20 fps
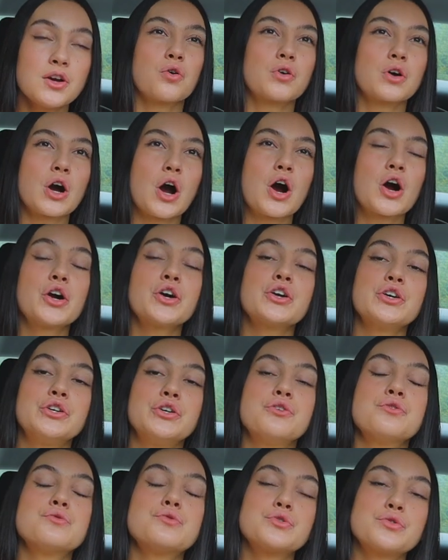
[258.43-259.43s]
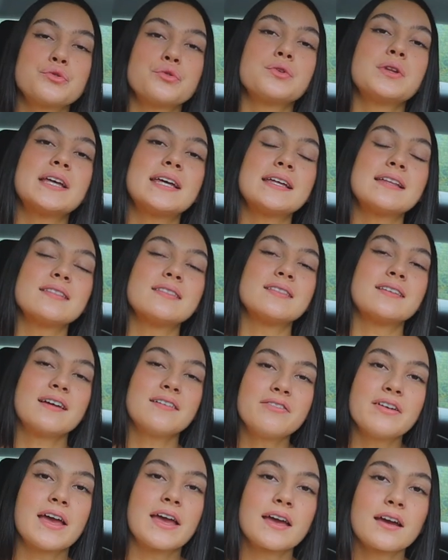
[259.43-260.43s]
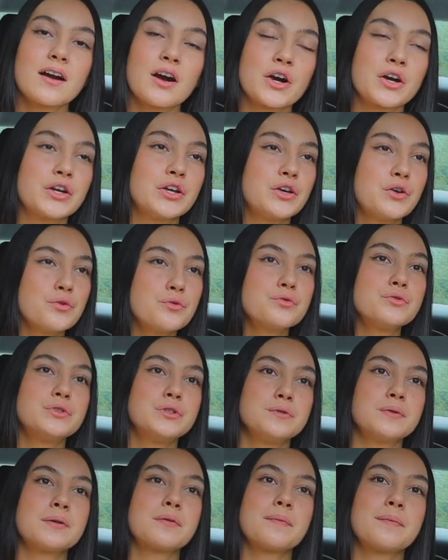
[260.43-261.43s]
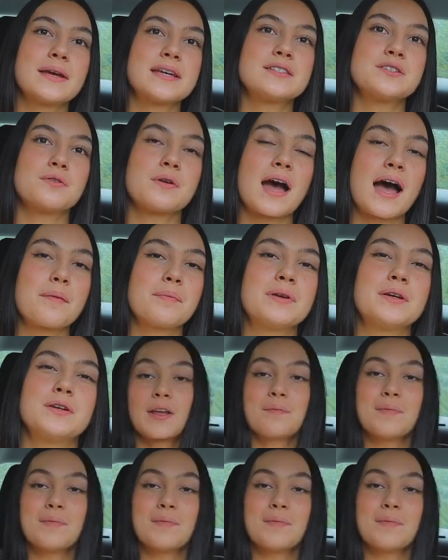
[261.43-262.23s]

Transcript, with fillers: Or are you truly living? Are you doing what makes you happy?